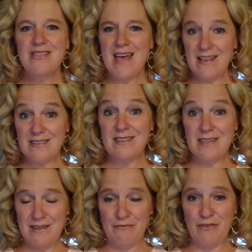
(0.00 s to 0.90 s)
That's
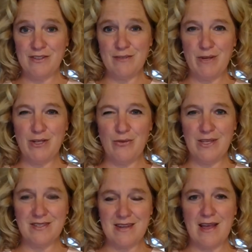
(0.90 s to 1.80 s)
the difference
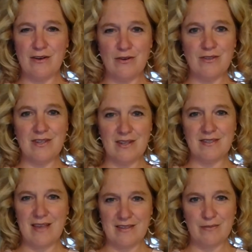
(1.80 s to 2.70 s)
between standards and
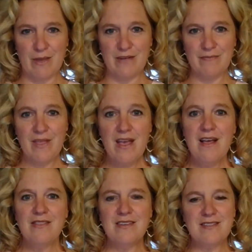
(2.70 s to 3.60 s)
assessment.
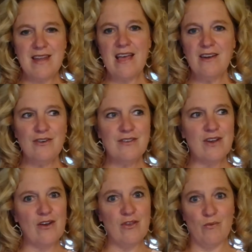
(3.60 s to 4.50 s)
The standards
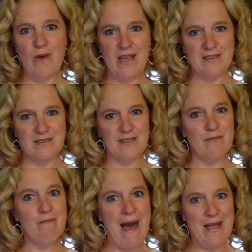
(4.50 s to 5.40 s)
are the race, the
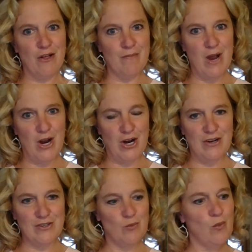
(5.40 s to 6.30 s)
mile
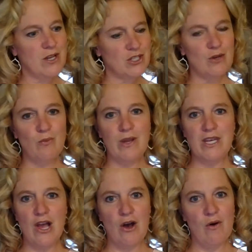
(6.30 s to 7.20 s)
markers. What should we
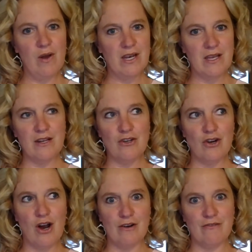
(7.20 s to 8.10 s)
know in
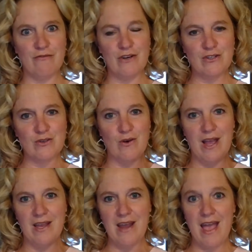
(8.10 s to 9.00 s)
kindergarten, first
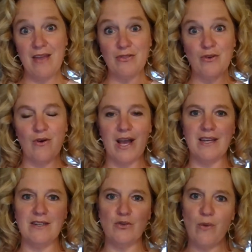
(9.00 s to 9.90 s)
grade, 8th
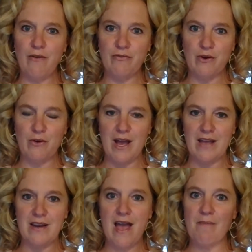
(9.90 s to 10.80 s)
grade, 12th
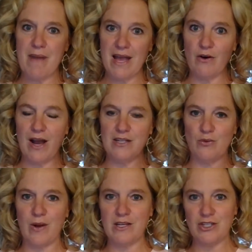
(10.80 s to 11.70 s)
grade, and by
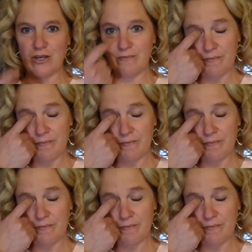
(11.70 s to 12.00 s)
graduation?